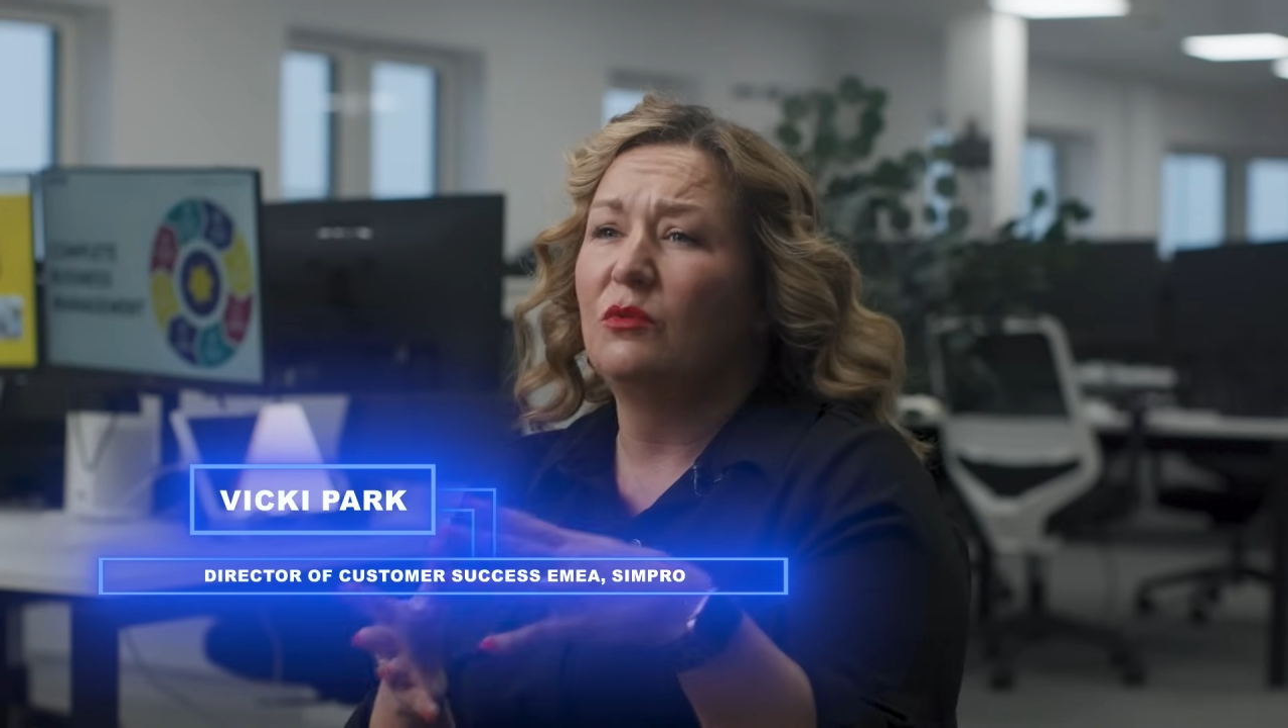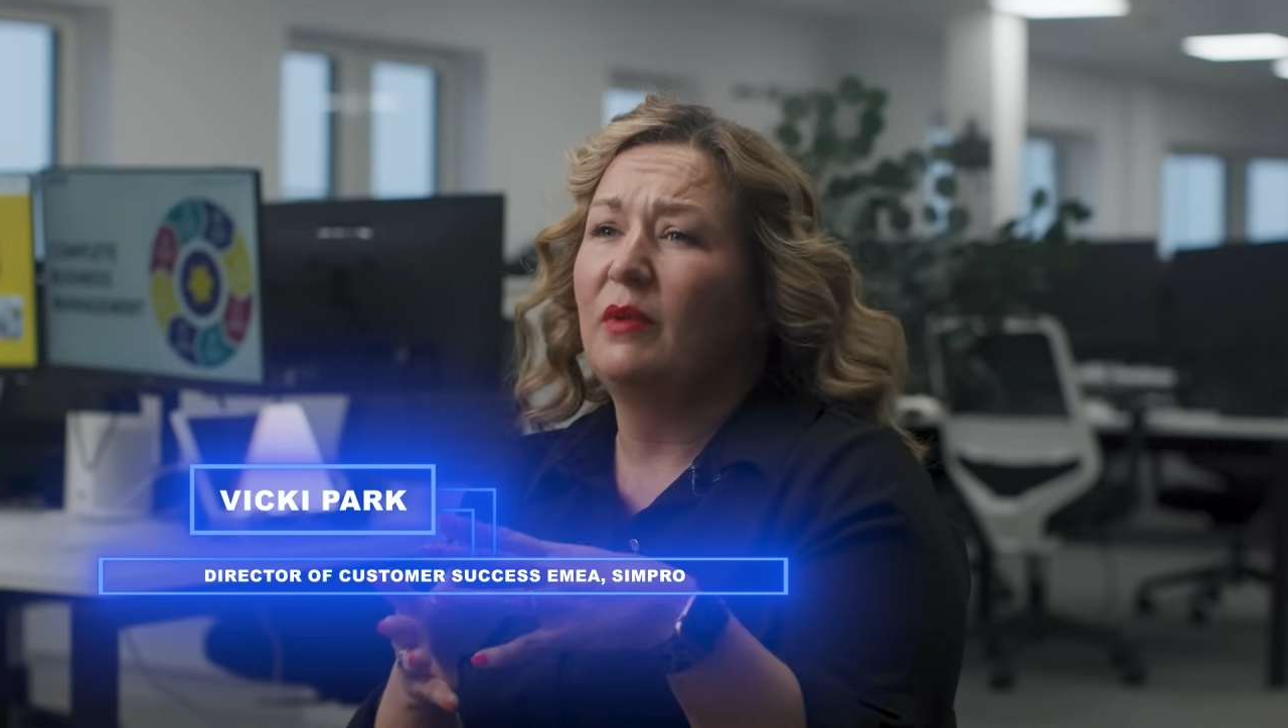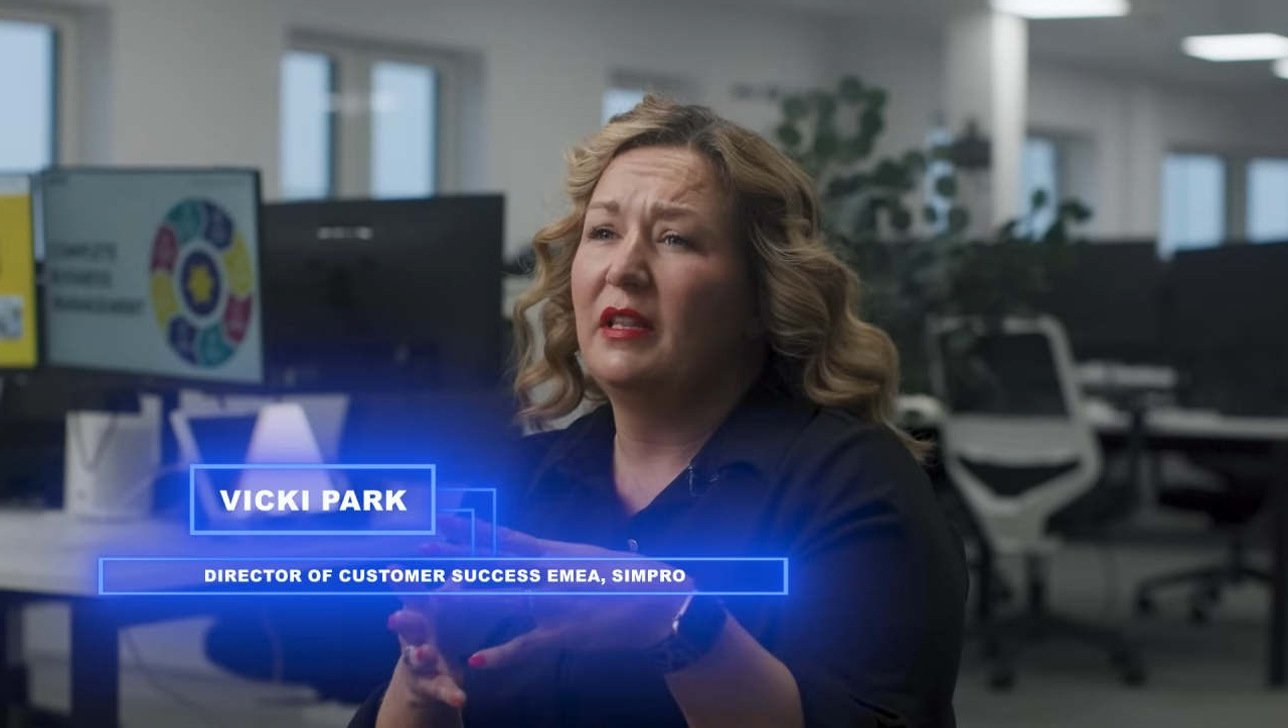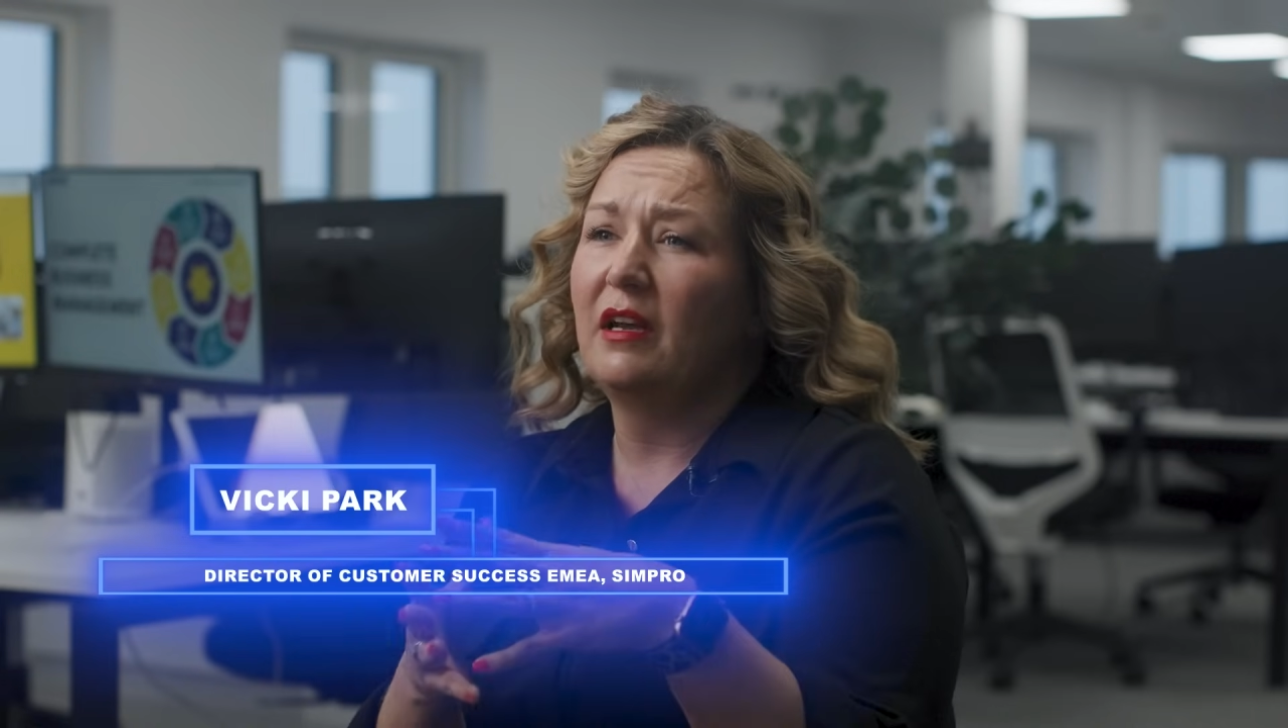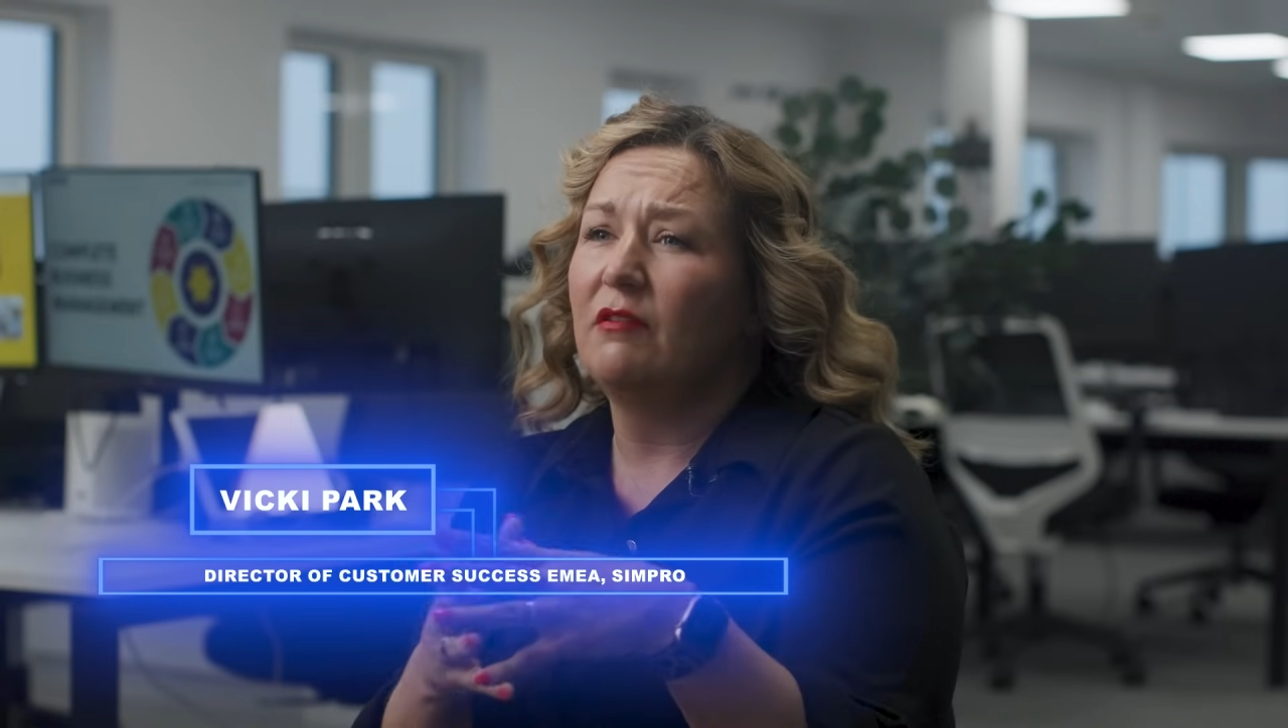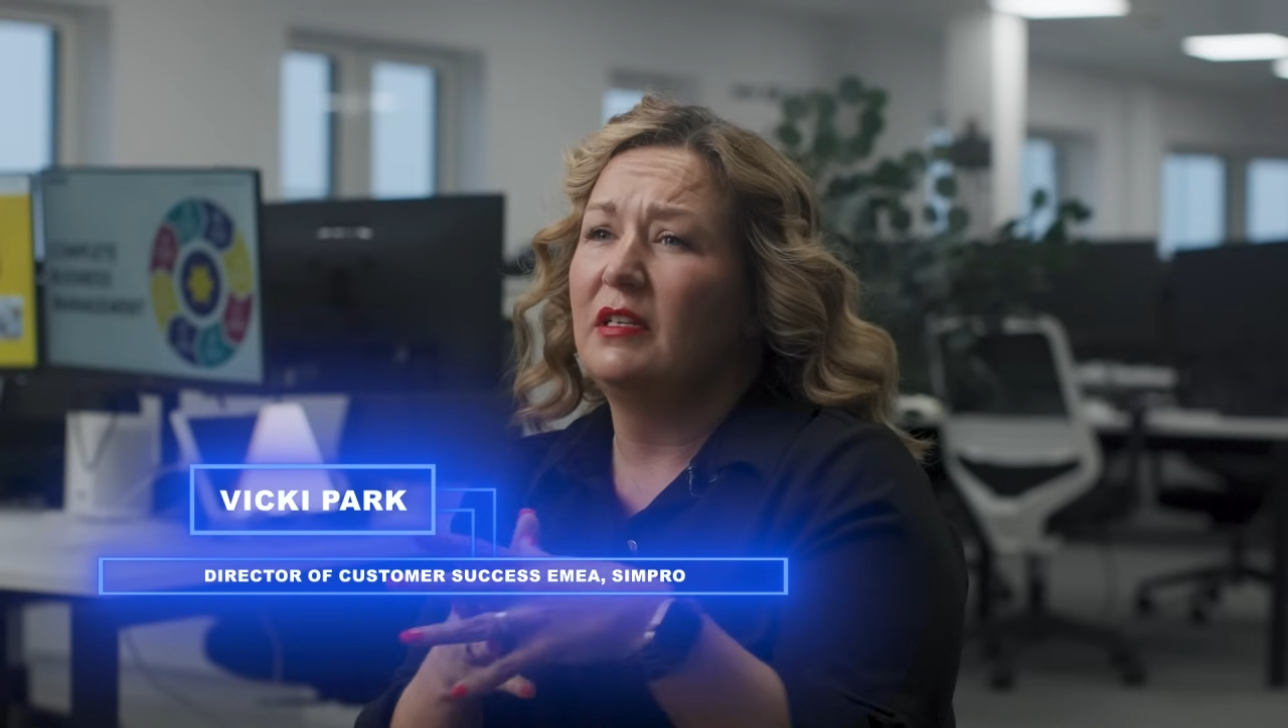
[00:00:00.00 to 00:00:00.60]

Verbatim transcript: know where they are